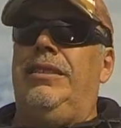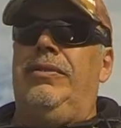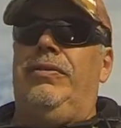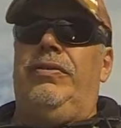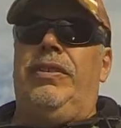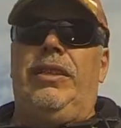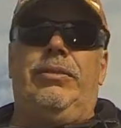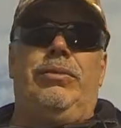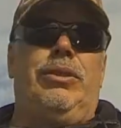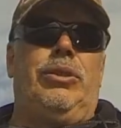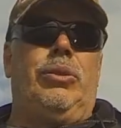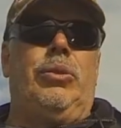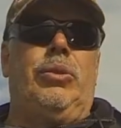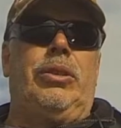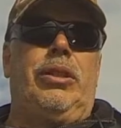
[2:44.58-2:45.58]
the fellow was
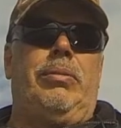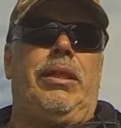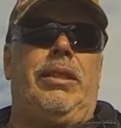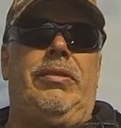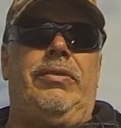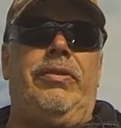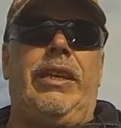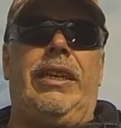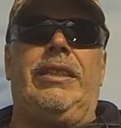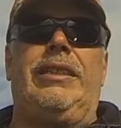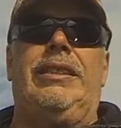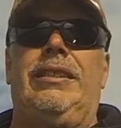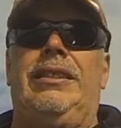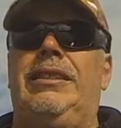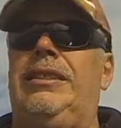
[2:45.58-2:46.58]
talking about the fact that
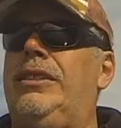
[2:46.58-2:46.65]
his